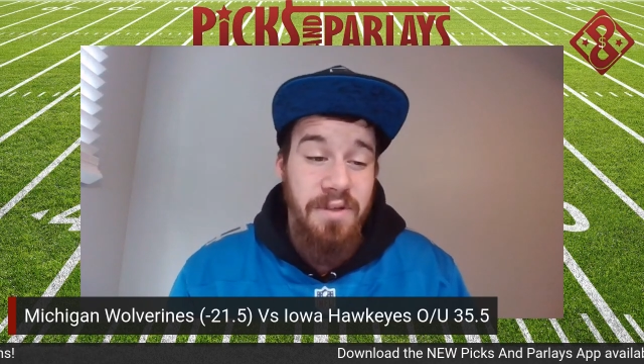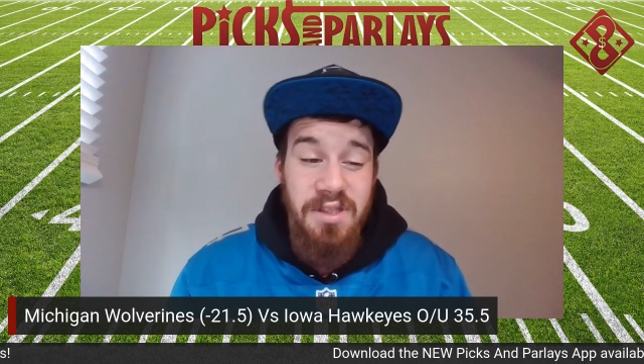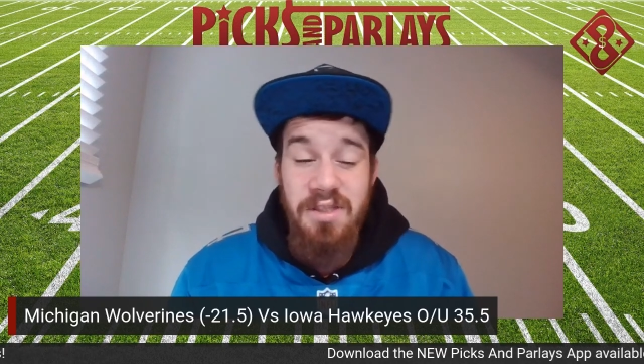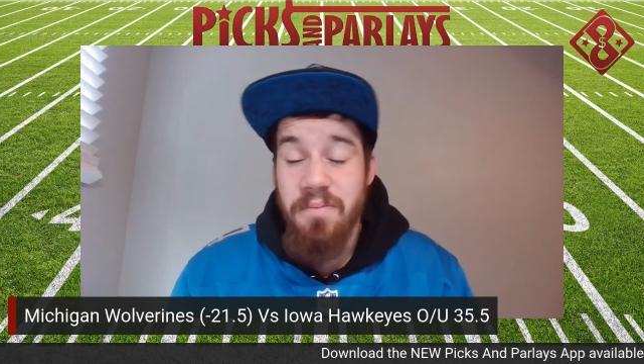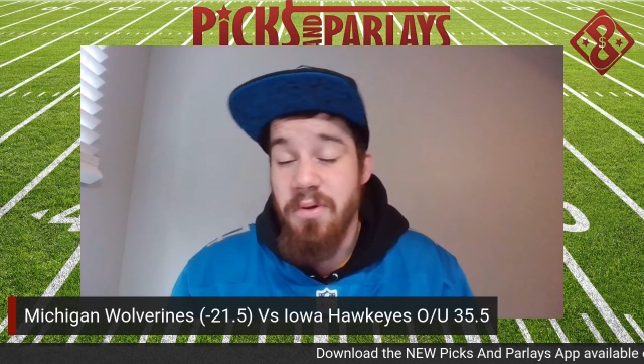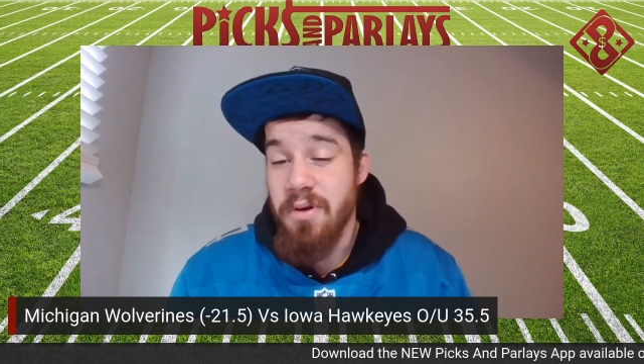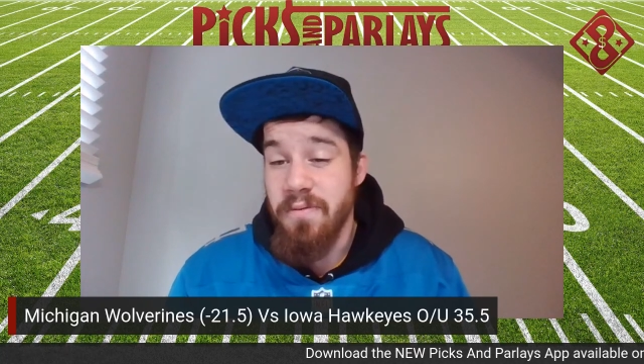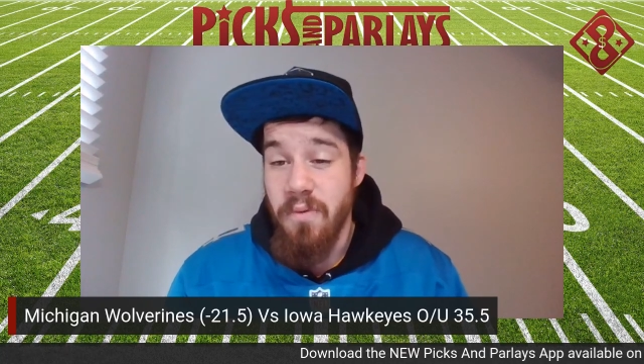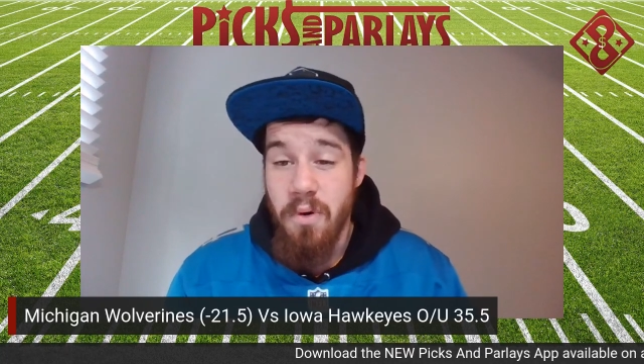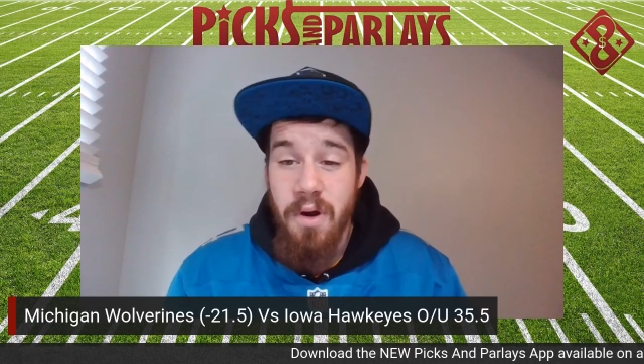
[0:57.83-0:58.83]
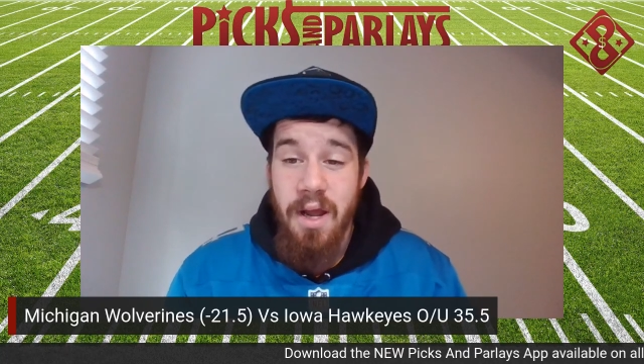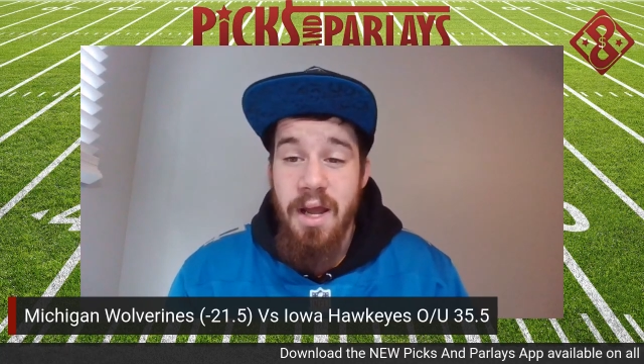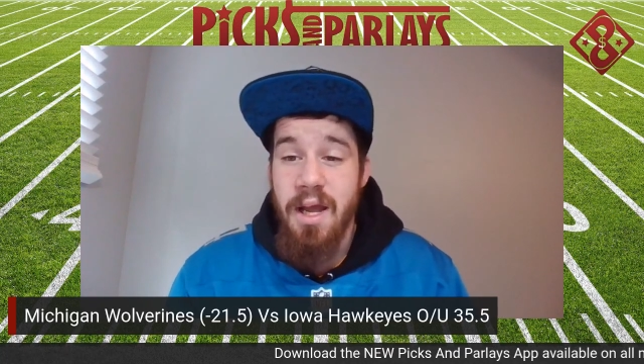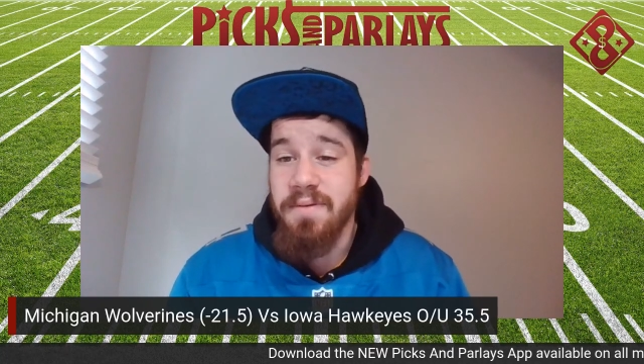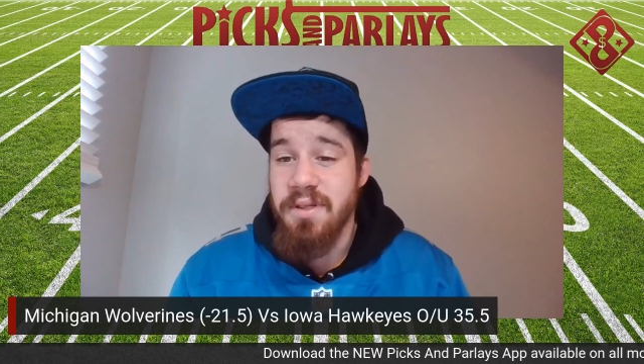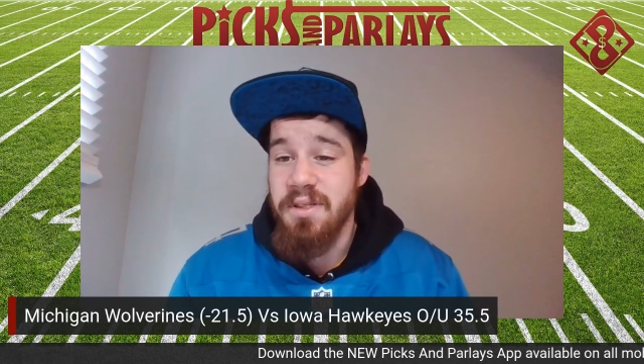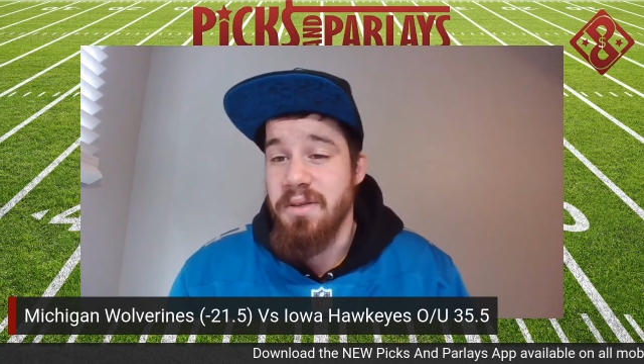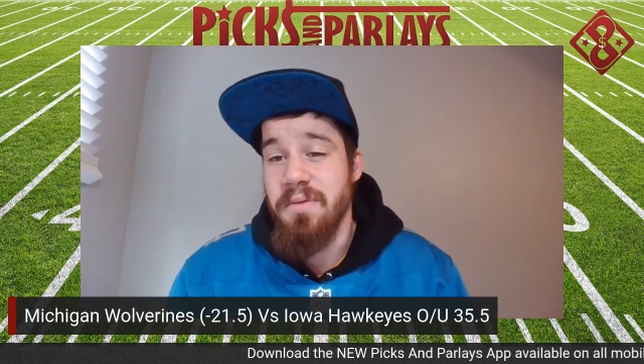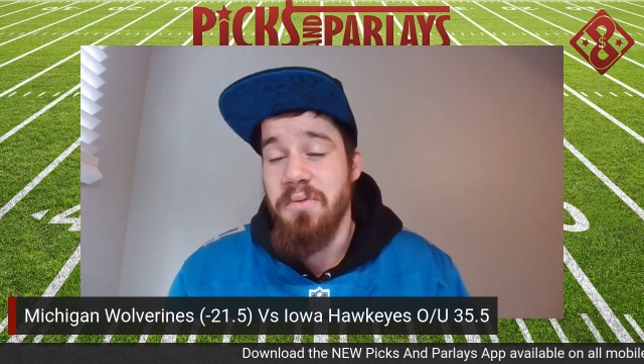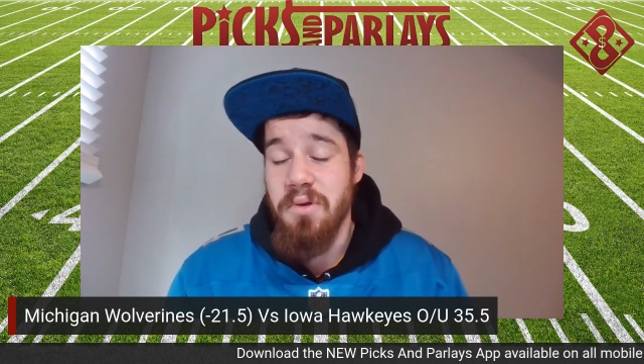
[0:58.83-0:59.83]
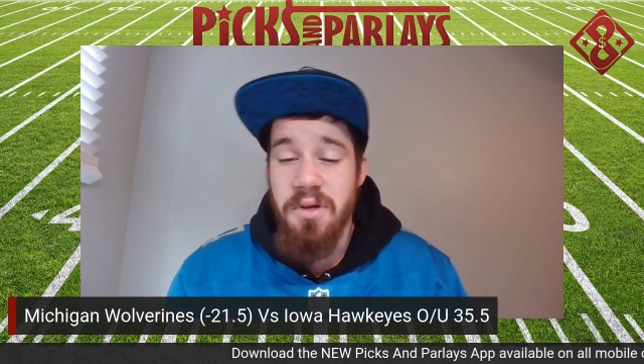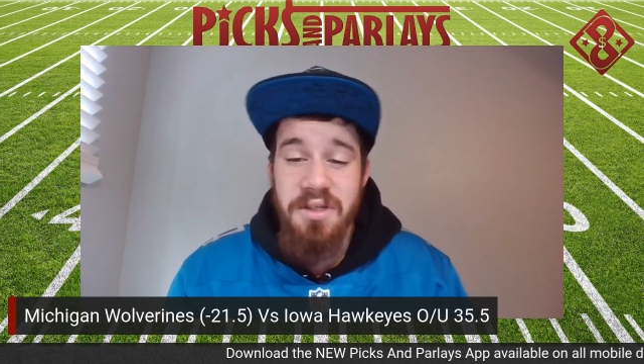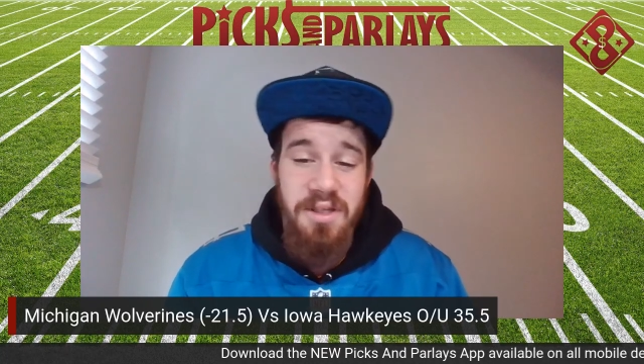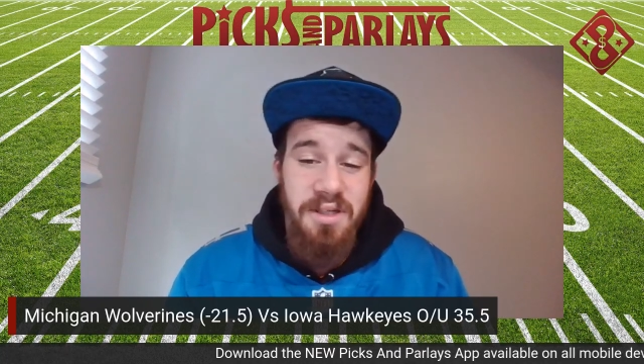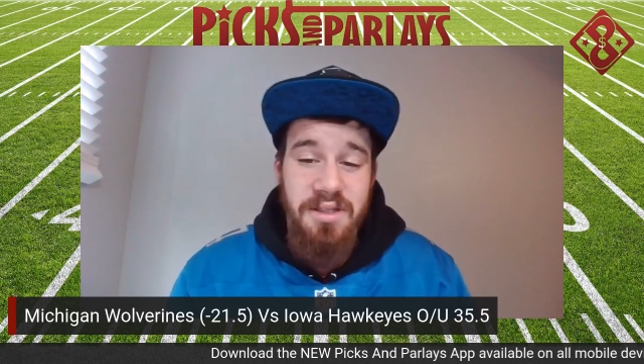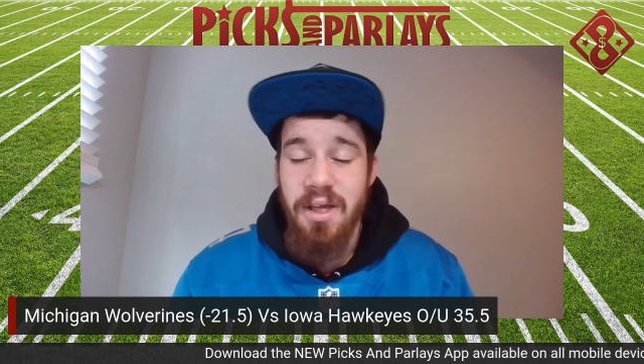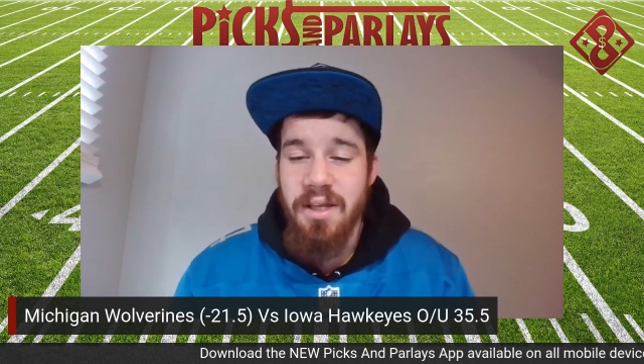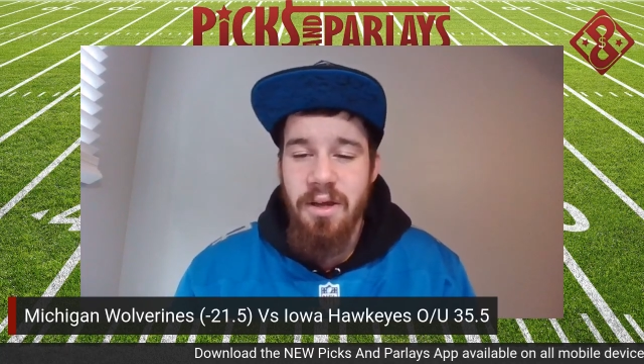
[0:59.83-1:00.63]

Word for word: I see some 34 and a half. I see some 36. Like